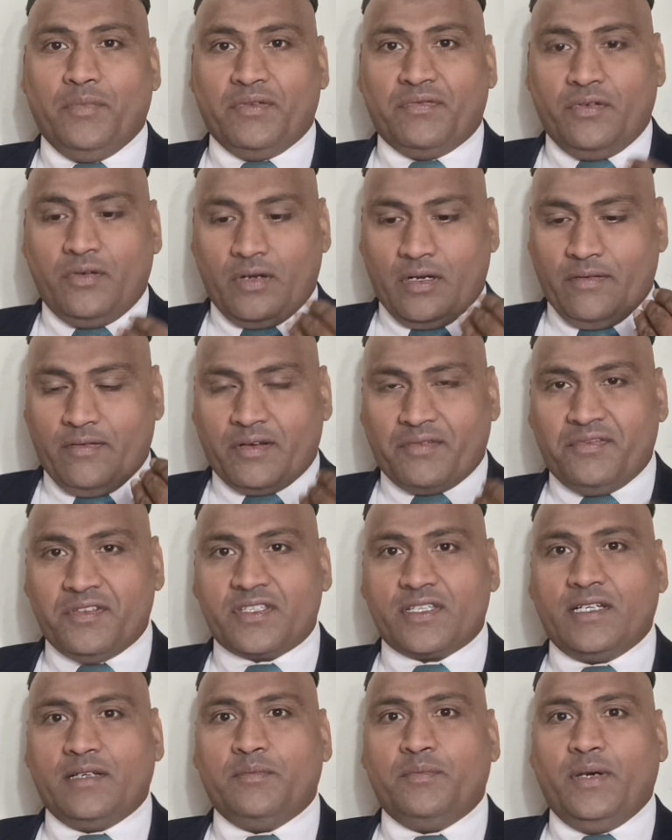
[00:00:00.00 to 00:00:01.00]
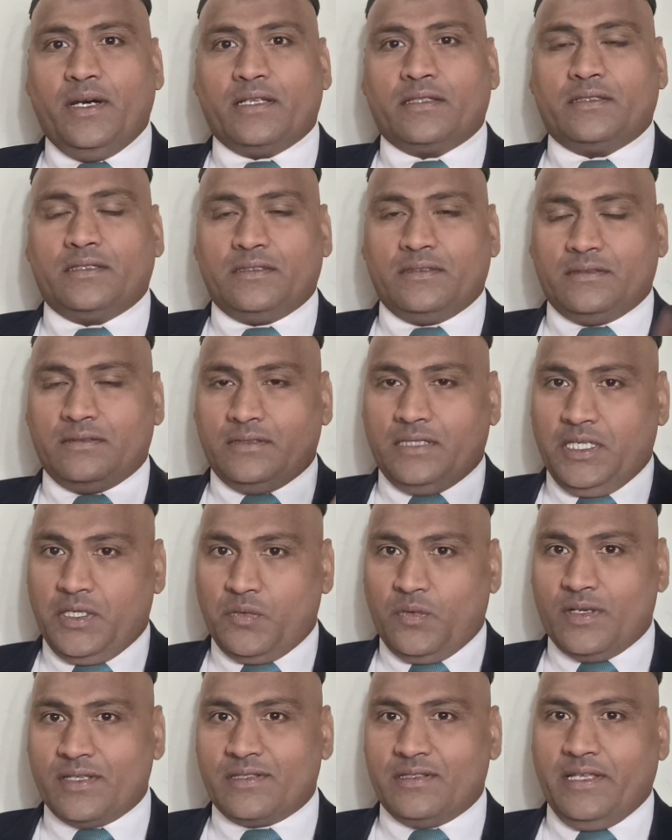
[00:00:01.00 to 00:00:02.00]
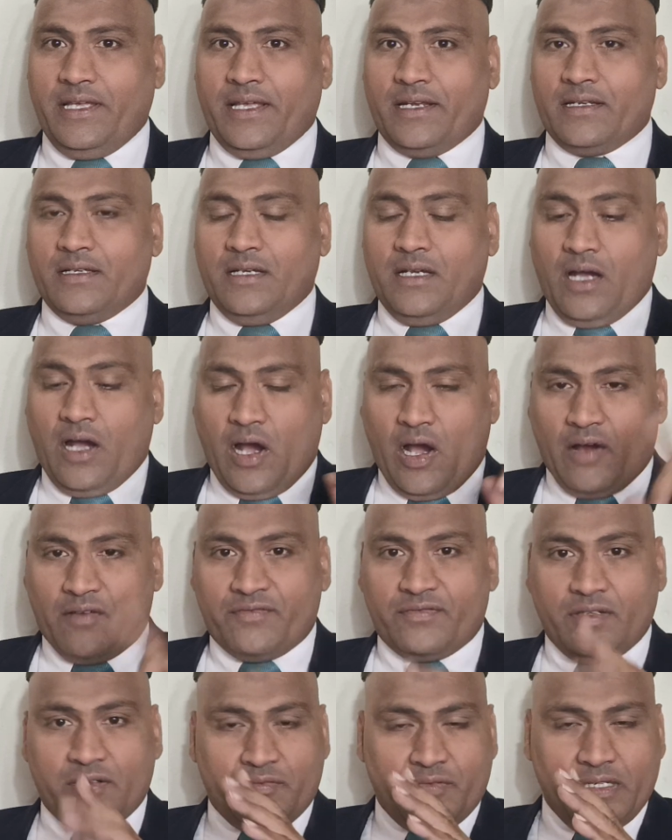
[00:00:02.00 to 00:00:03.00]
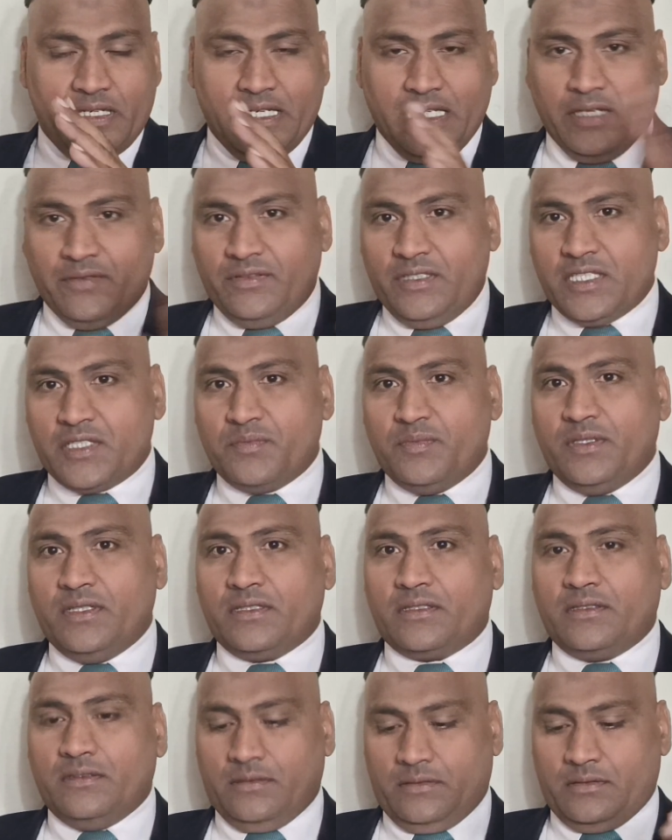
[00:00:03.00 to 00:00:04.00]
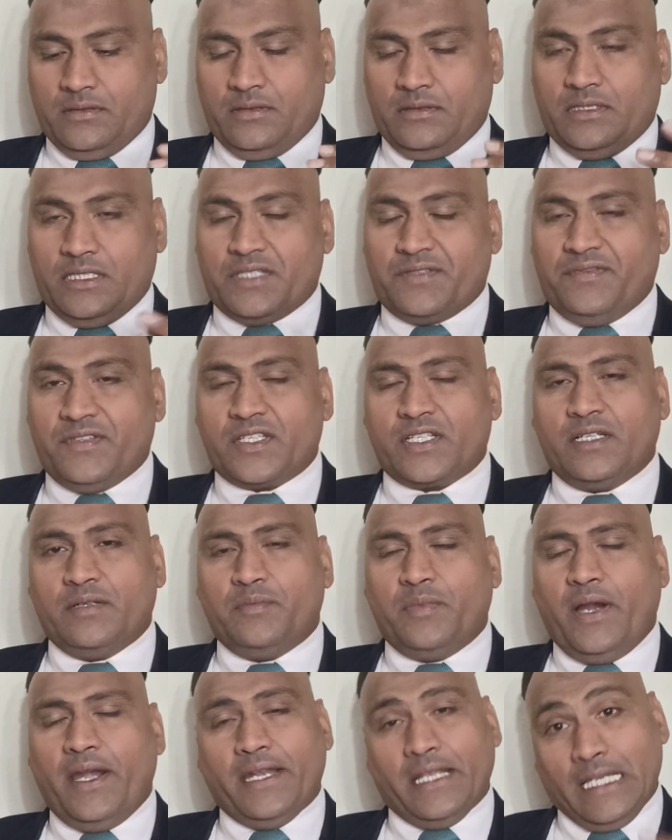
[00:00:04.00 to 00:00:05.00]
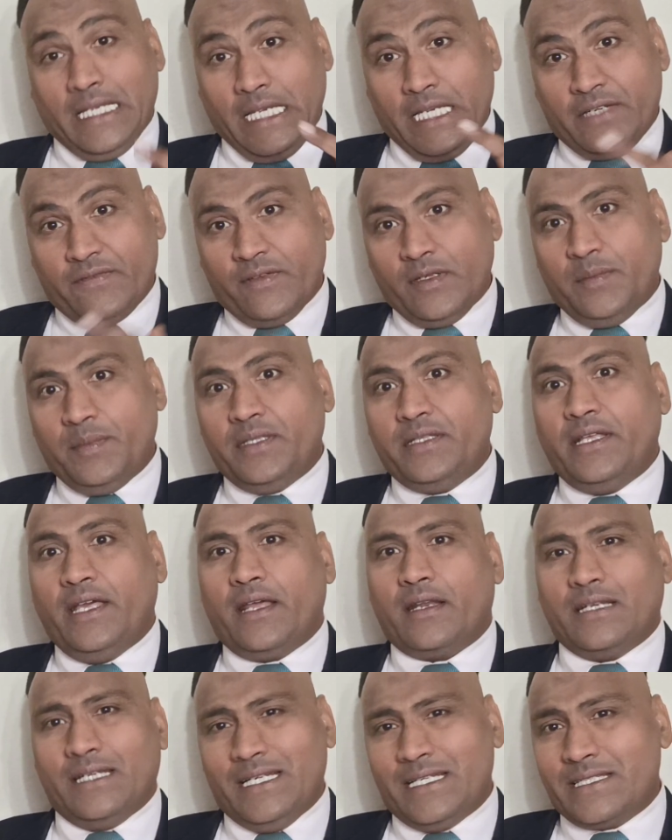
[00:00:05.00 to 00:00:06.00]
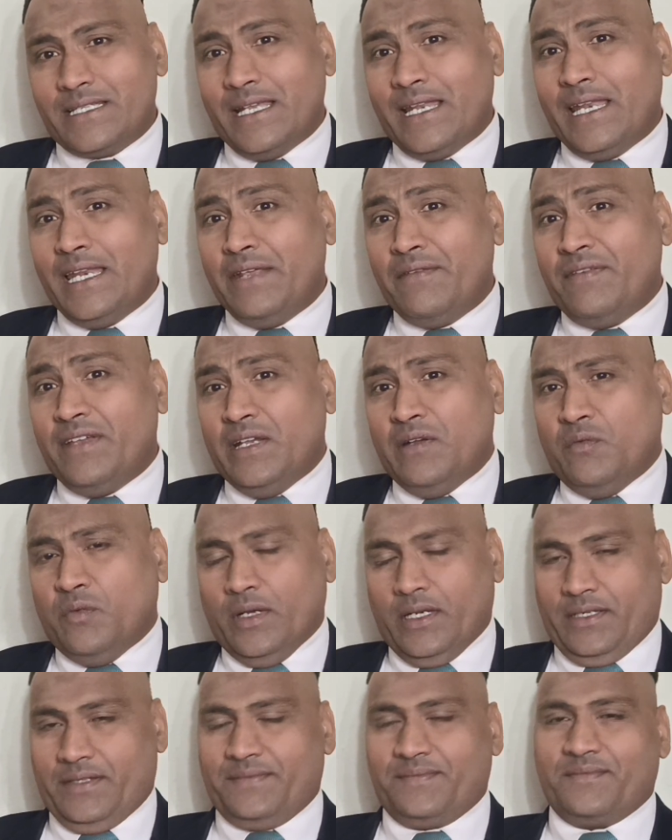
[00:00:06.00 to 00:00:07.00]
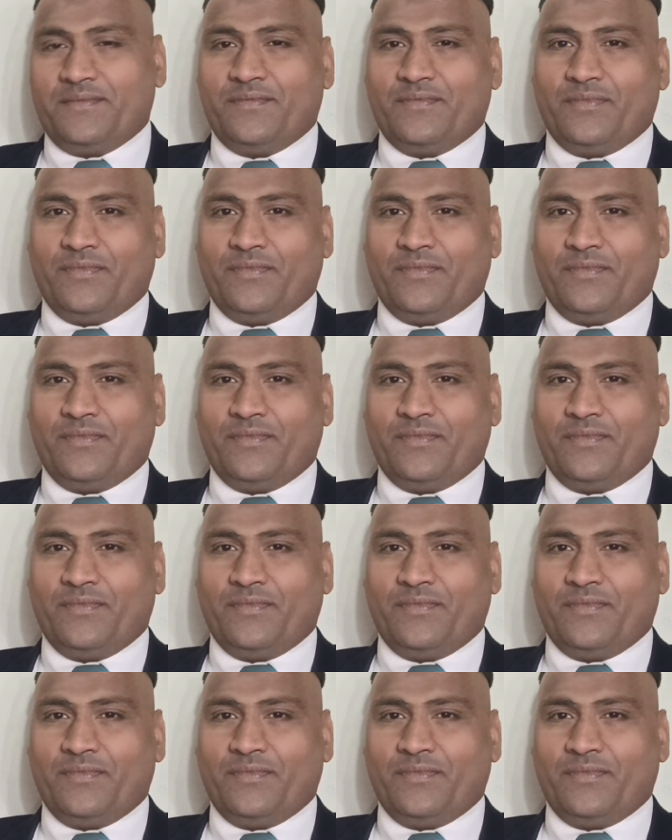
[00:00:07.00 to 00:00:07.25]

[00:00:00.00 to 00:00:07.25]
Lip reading: Before our physical birth, it was there. After we leave this birth, this physical body, it will be there. It's a living one.